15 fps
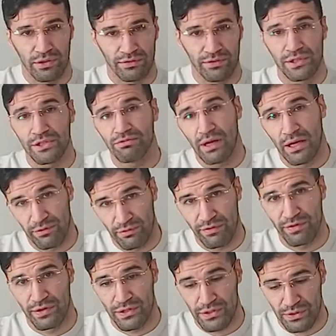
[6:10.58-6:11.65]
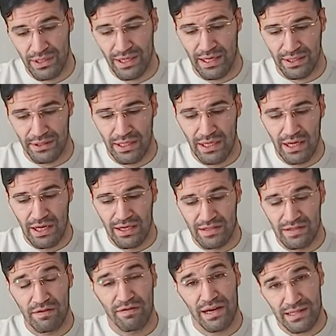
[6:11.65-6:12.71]
the first line refers to that.
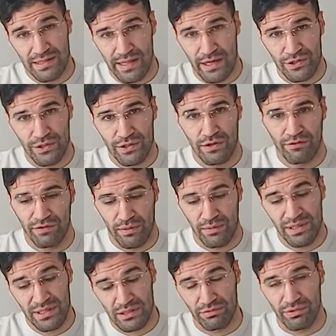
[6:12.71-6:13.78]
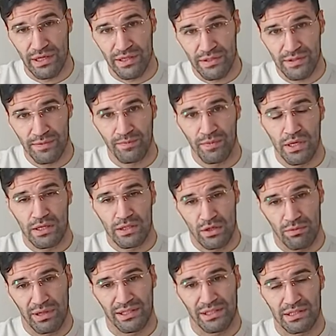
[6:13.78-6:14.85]
The fazlash, from his grace. So
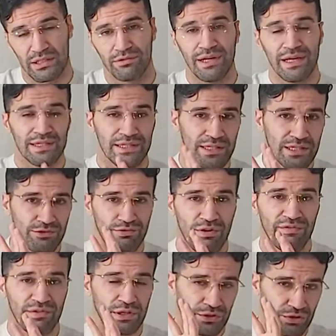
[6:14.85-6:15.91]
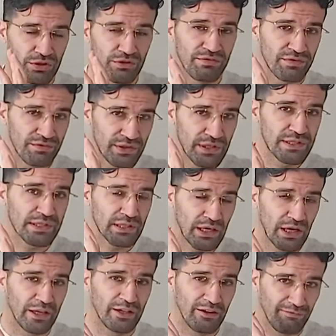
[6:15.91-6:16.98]
by this grace, he's referring to the first
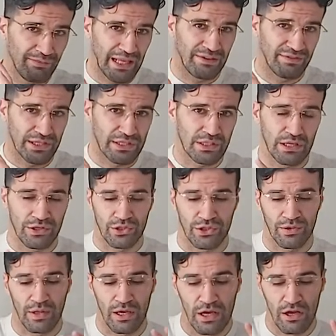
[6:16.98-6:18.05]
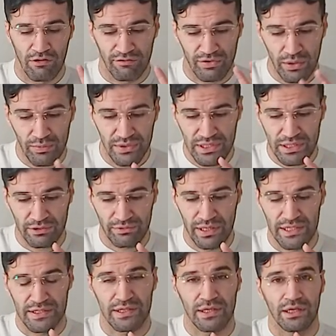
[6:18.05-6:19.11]
kind of manifestation. From this
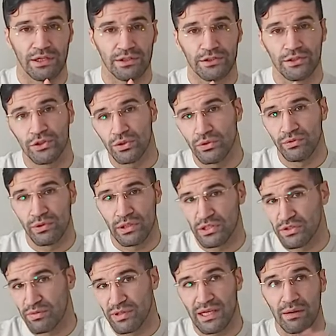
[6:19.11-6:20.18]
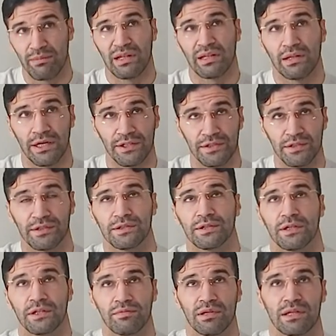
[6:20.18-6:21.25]
grace, the two worlds became enlightened.
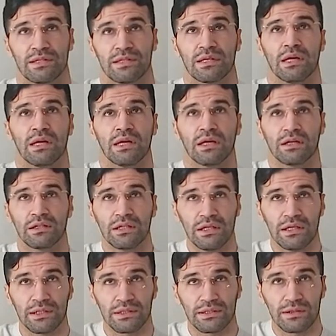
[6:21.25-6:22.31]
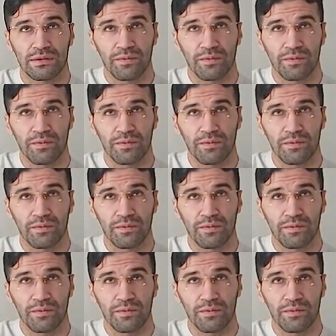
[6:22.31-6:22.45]
It means God